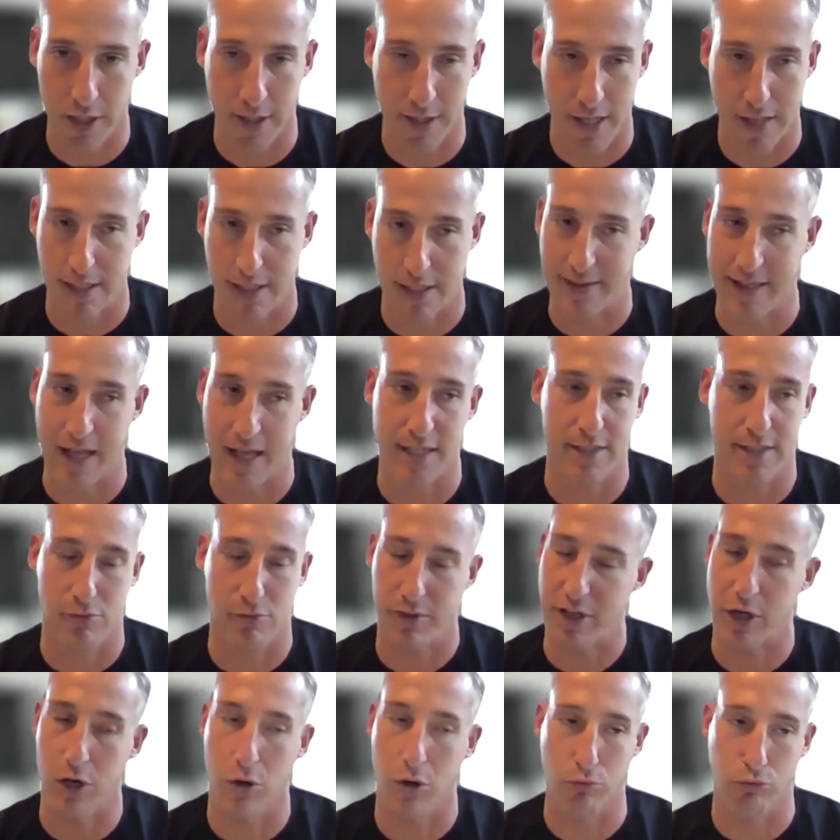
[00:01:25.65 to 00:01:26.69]
And I think that's,
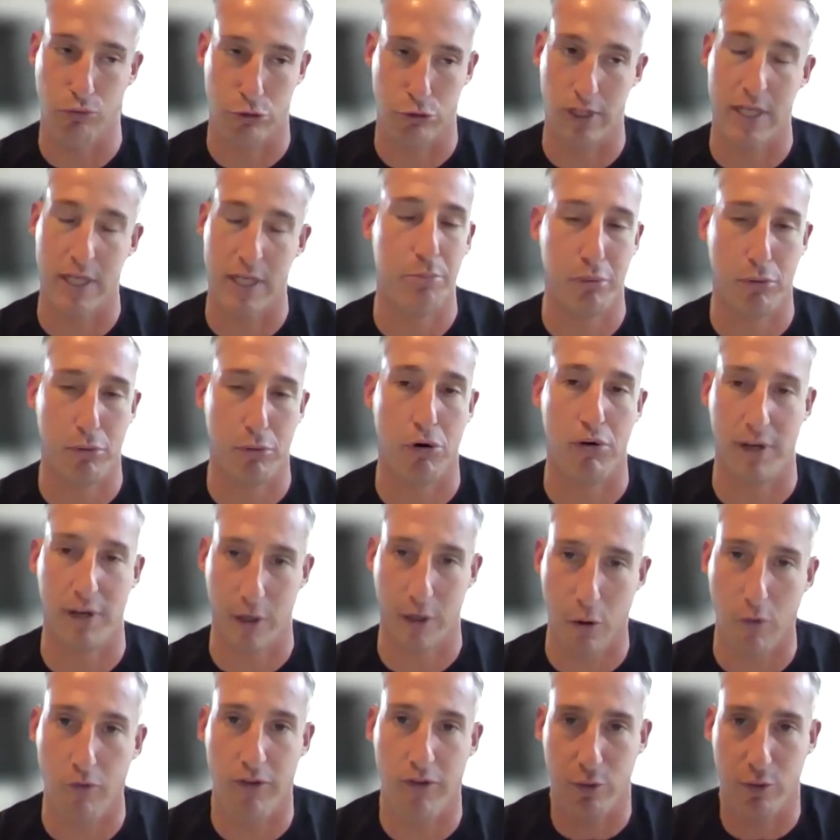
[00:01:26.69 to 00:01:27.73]
really important. And
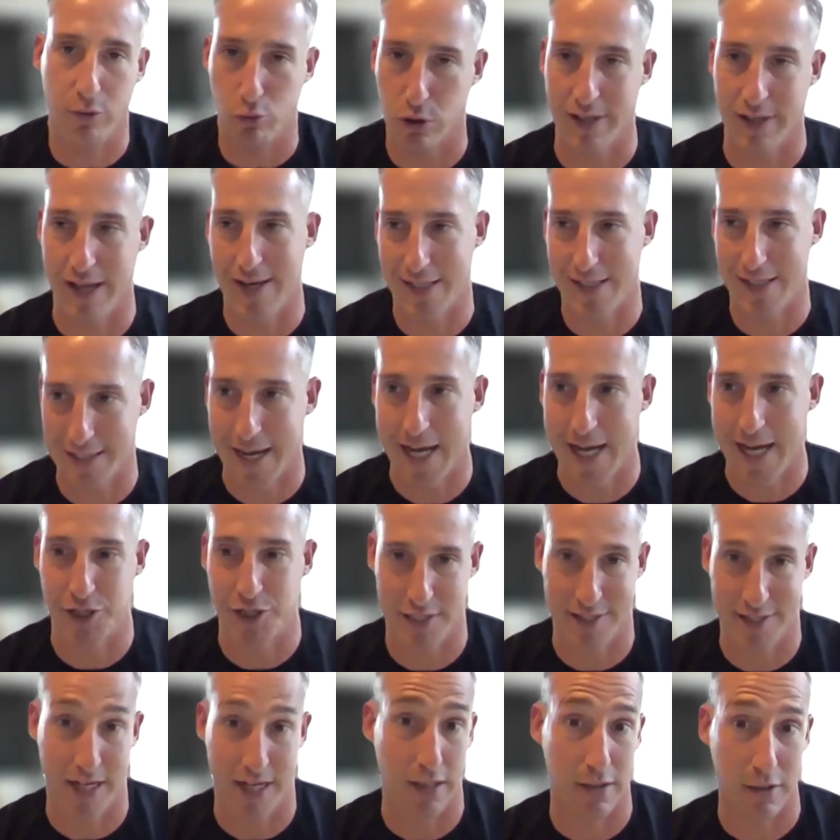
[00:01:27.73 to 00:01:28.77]
hopefully we'll kind of
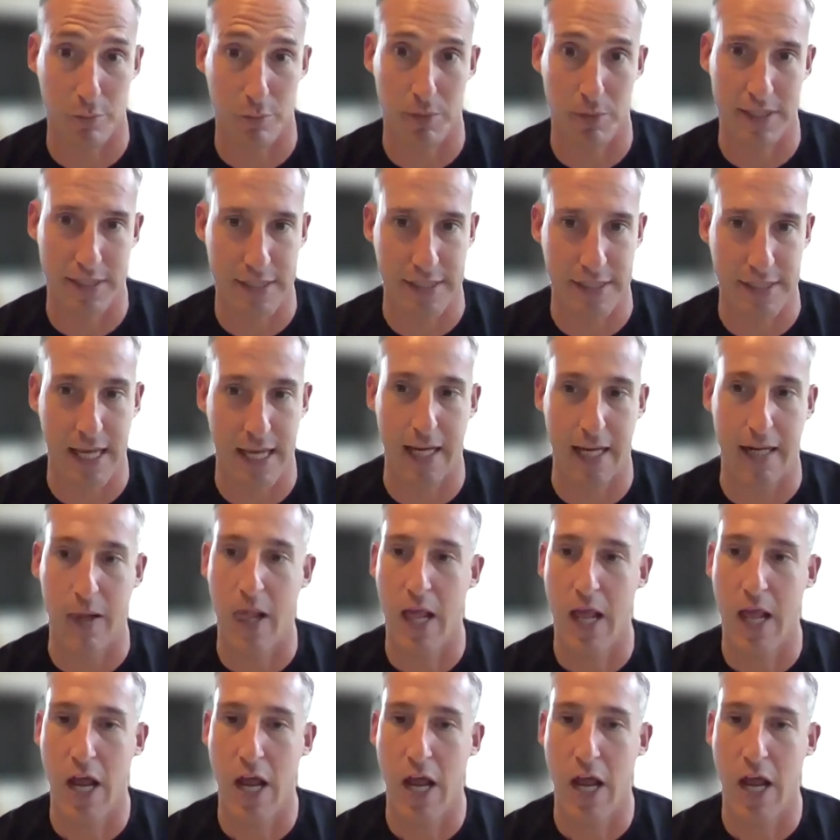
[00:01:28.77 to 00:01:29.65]
digest that a little bit today.